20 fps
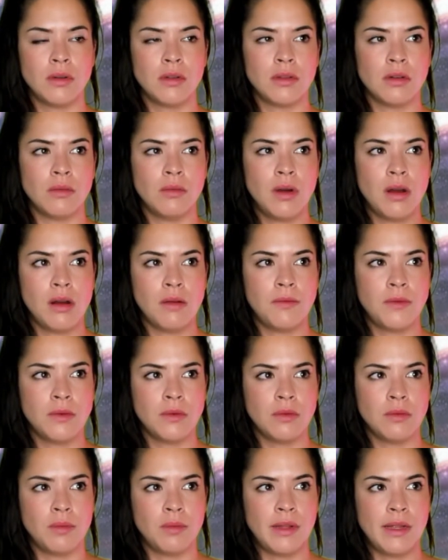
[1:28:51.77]

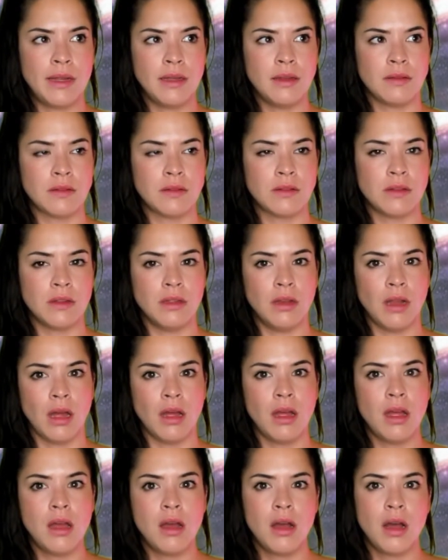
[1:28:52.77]
waffle place.
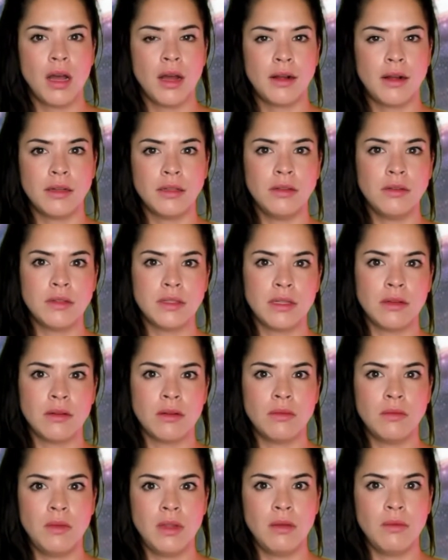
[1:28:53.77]
And I use it
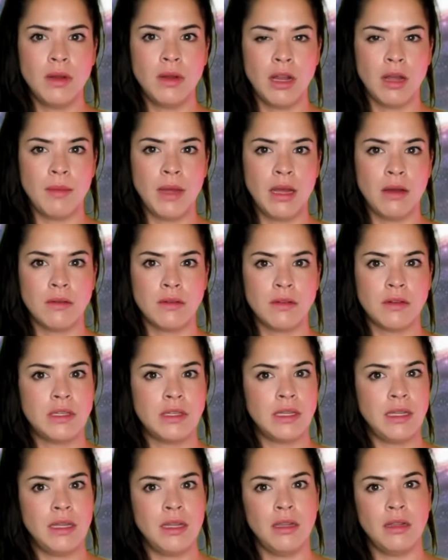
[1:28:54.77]
only when I'm out
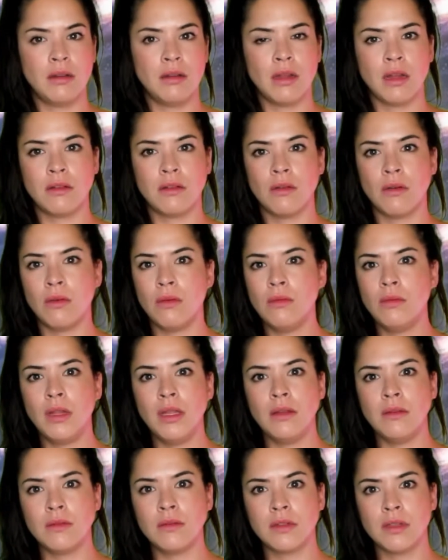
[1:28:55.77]
to eat. I'd
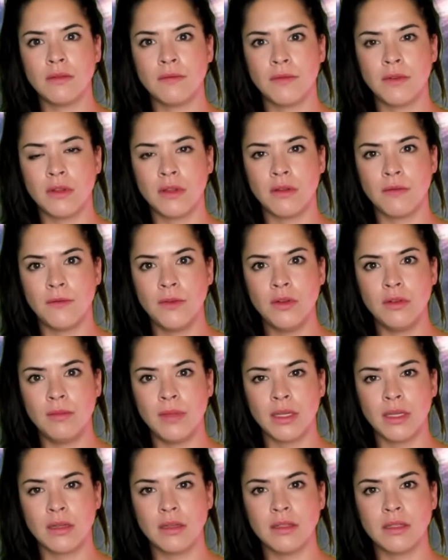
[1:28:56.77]
only use it for the food
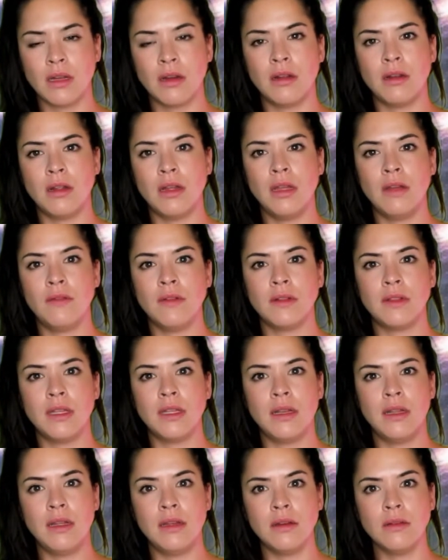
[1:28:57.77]
because
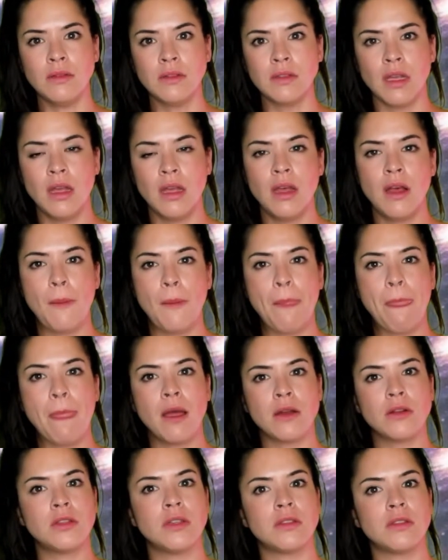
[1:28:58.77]
everything else
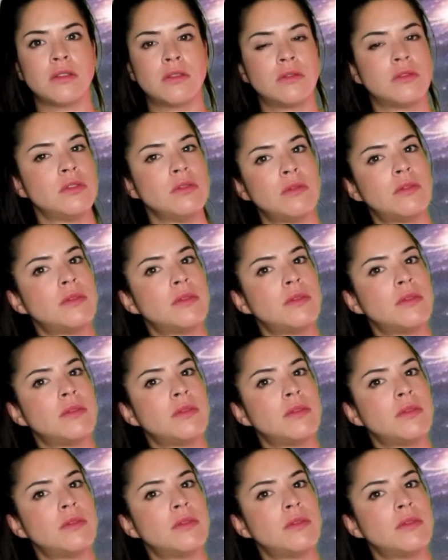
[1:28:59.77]
I just do